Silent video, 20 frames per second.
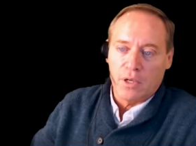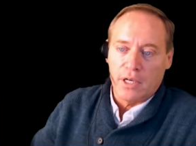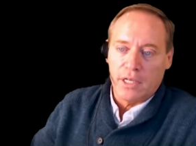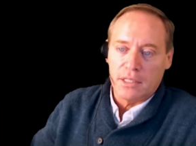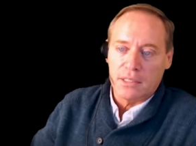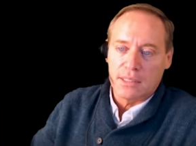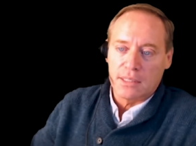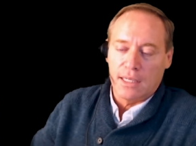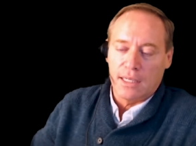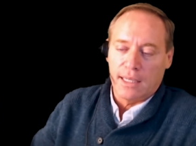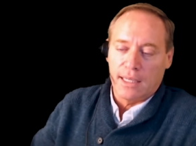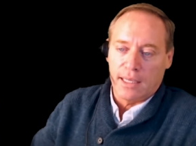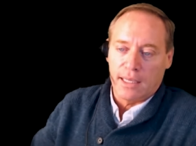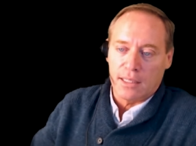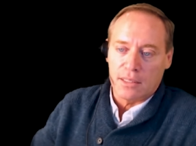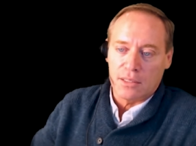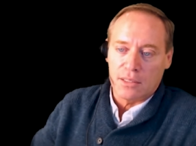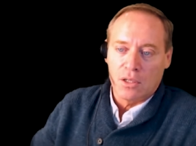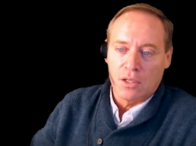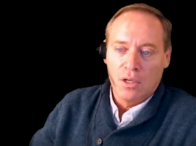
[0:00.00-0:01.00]
rights that it
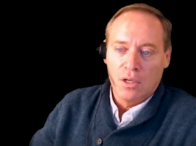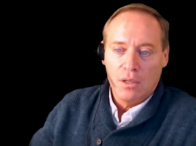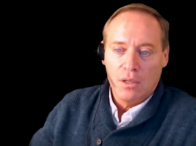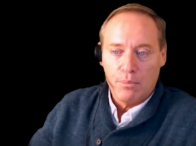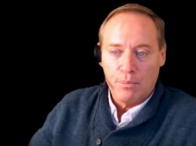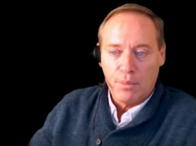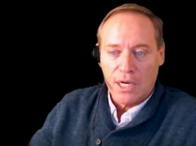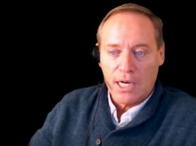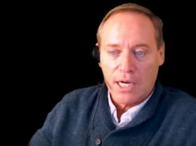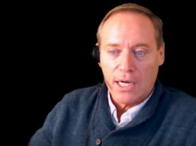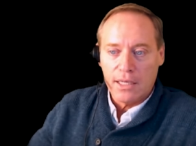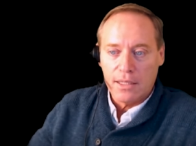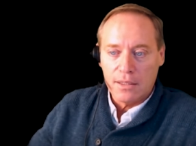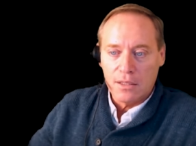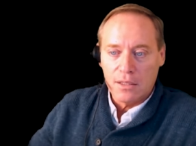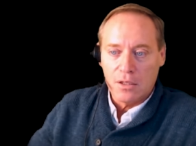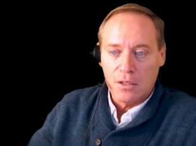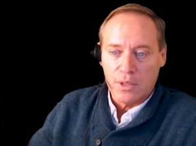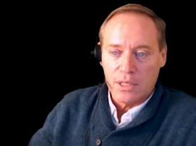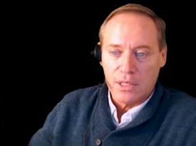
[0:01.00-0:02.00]
has by
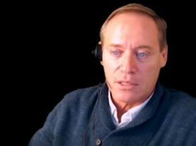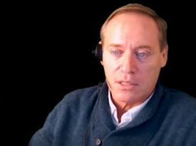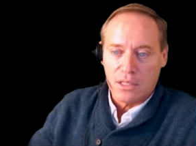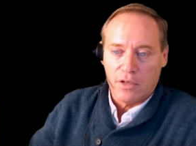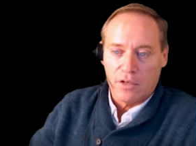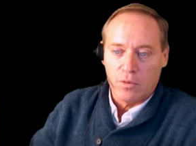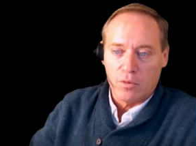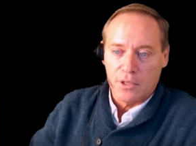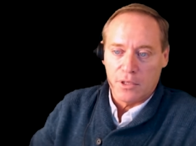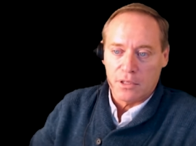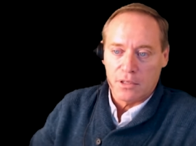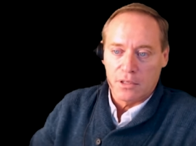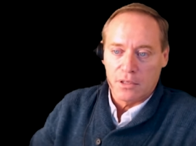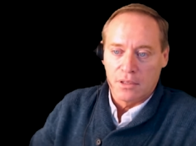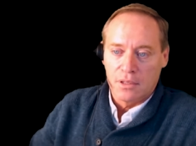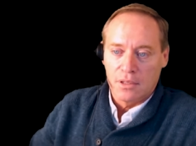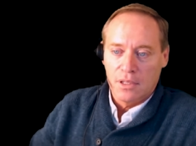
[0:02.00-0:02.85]
the US government.